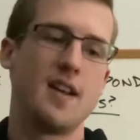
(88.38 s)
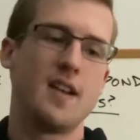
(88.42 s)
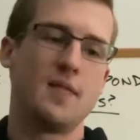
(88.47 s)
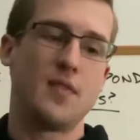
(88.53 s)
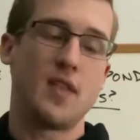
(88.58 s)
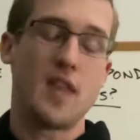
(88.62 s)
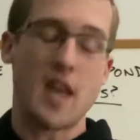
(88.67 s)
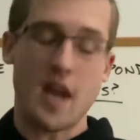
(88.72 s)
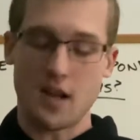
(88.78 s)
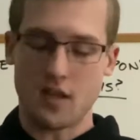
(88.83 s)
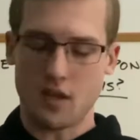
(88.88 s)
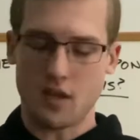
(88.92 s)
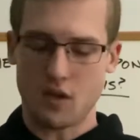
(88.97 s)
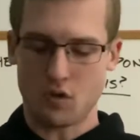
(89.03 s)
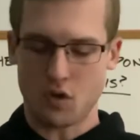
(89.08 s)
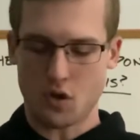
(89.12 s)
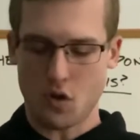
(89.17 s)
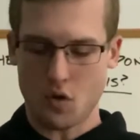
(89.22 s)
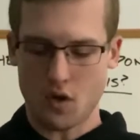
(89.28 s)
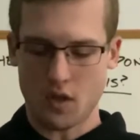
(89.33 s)
Then
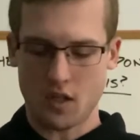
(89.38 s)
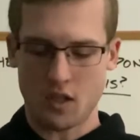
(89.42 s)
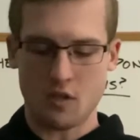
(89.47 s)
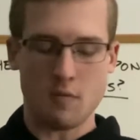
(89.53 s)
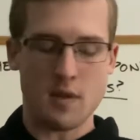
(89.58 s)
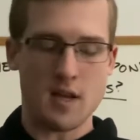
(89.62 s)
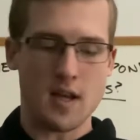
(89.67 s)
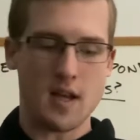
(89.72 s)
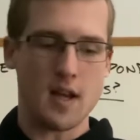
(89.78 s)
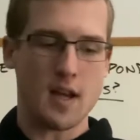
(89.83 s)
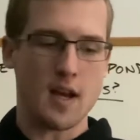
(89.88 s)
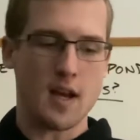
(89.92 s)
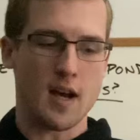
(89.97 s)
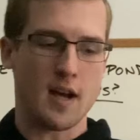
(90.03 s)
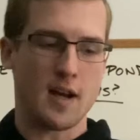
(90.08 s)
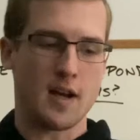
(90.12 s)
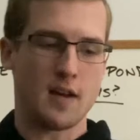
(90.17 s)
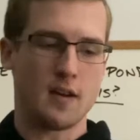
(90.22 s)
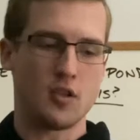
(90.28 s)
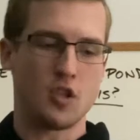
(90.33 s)
there's going to be
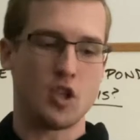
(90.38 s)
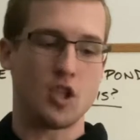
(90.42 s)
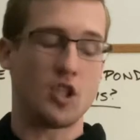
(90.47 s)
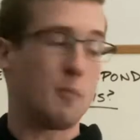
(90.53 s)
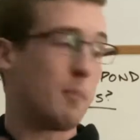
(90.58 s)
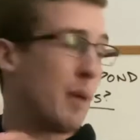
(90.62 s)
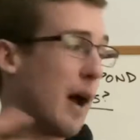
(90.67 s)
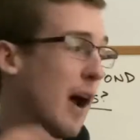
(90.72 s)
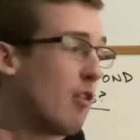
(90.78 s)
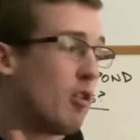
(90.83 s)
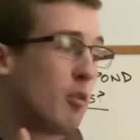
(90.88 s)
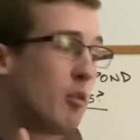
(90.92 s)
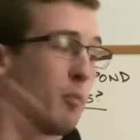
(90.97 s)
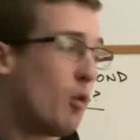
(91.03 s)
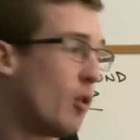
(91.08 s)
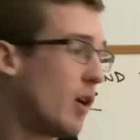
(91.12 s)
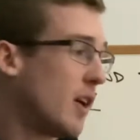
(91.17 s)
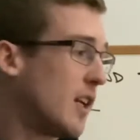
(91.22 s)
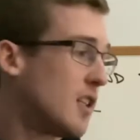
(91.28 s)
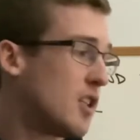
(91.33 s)
just the
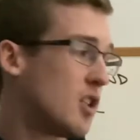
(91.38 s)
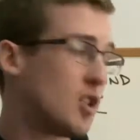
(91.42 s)
PowerPoint,